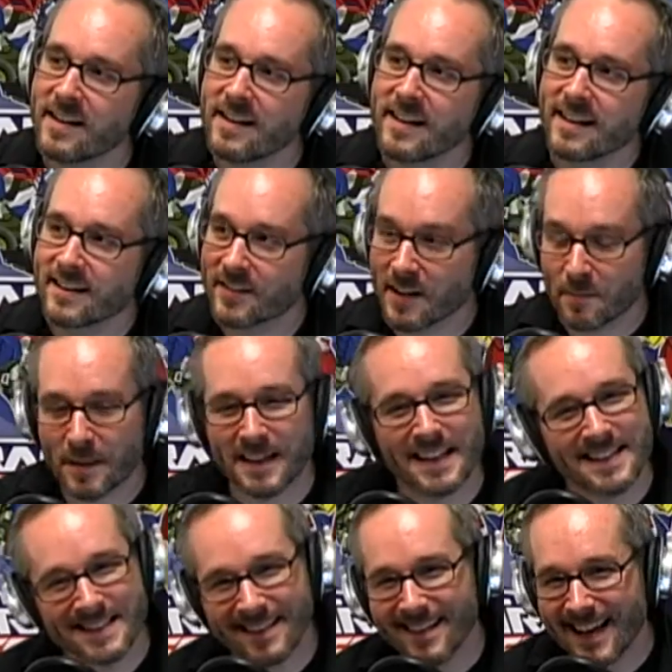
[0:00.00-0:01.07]
And I was like, but they
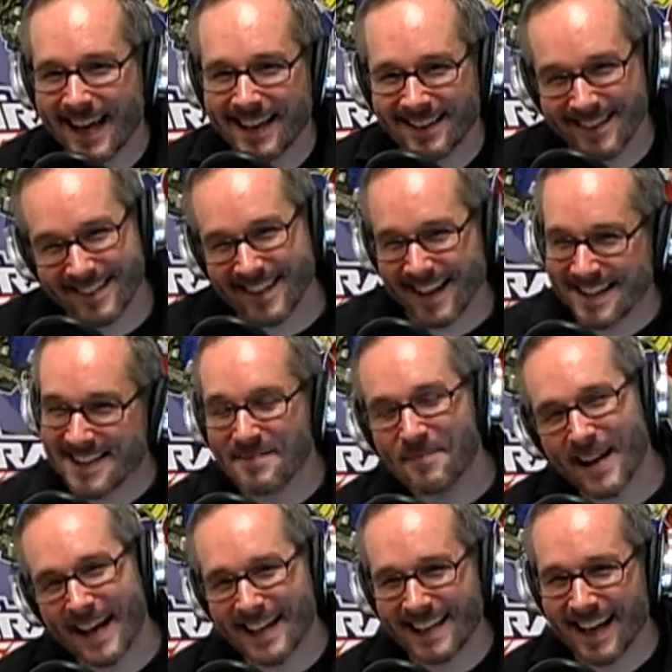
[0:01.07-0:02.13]
still had good guys and
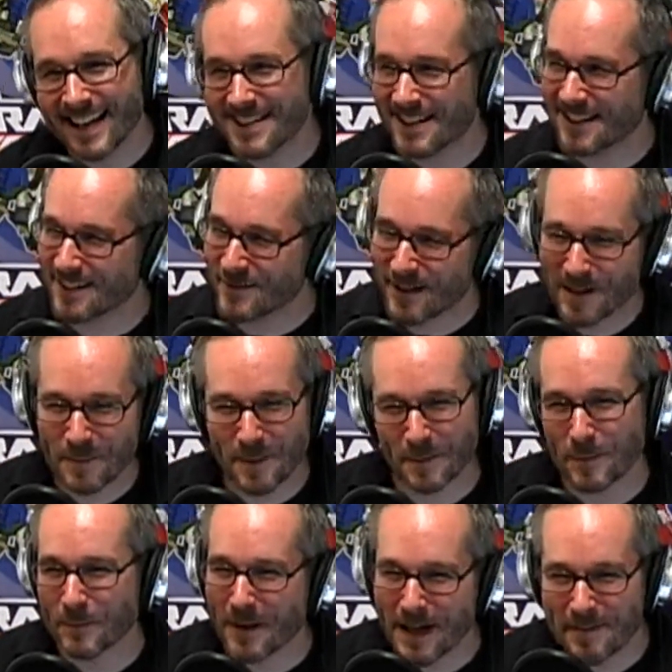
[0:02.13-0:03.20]
bad guys. You had the dreaded
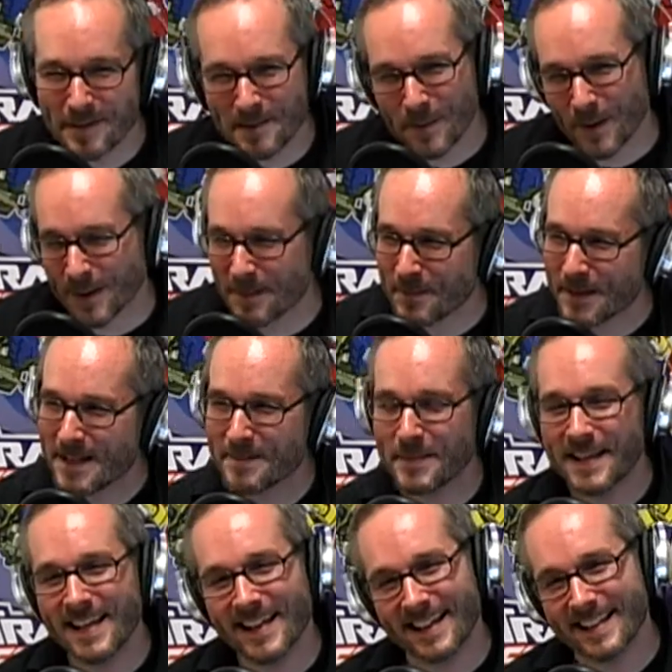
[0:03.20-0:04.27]
Purple Pieman of Porcupine
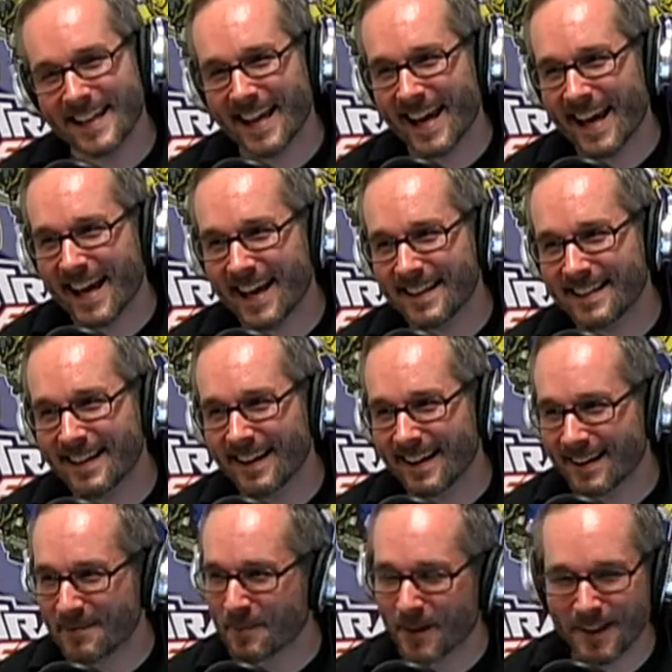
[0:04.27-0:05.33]
Peak, and you
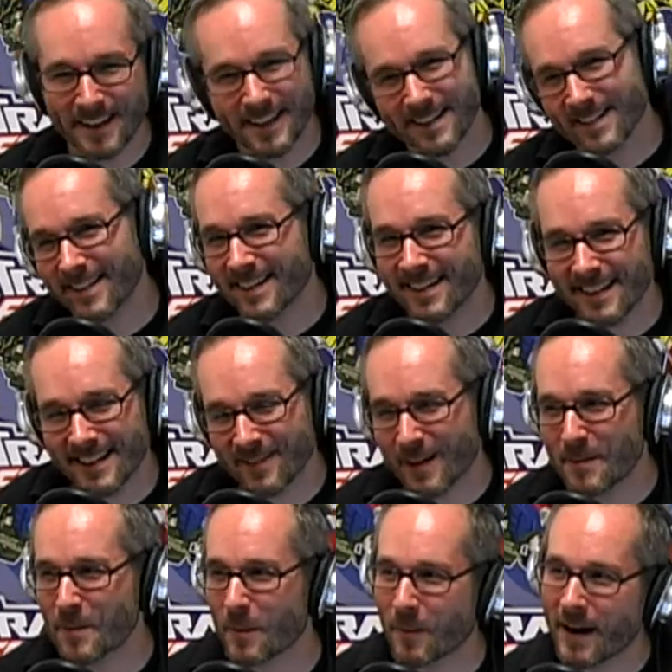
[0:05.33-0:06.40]
had Murky and Lurky and
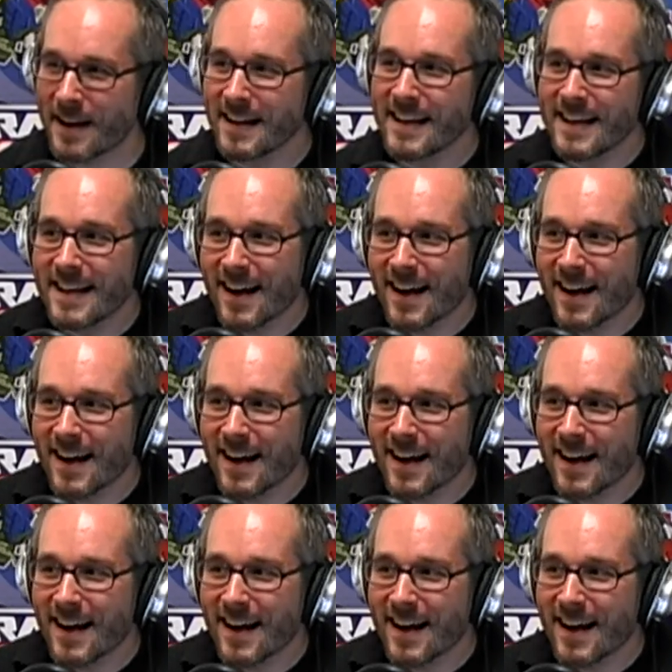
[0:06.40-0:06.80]
Rainbow Brite.